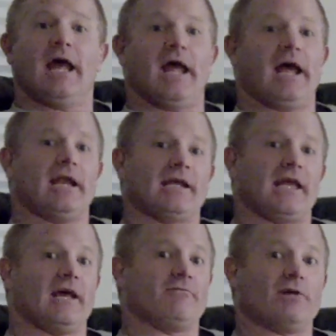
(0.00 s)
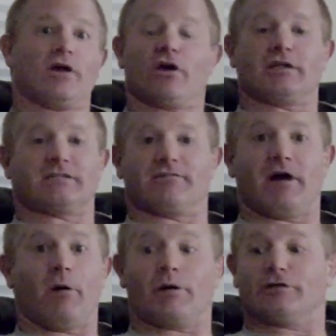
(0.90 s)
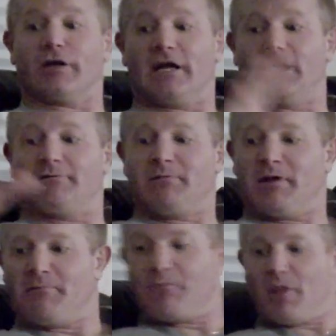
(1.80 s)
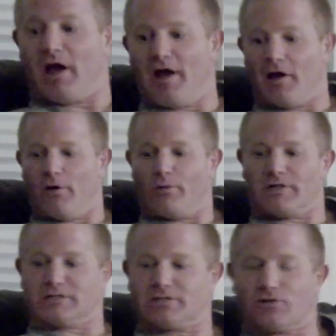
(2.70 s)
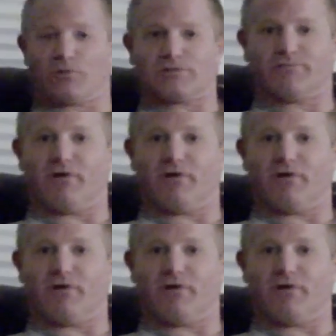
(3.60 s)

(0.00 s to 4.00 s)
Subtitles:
And again, regardless of how I train, I always throw some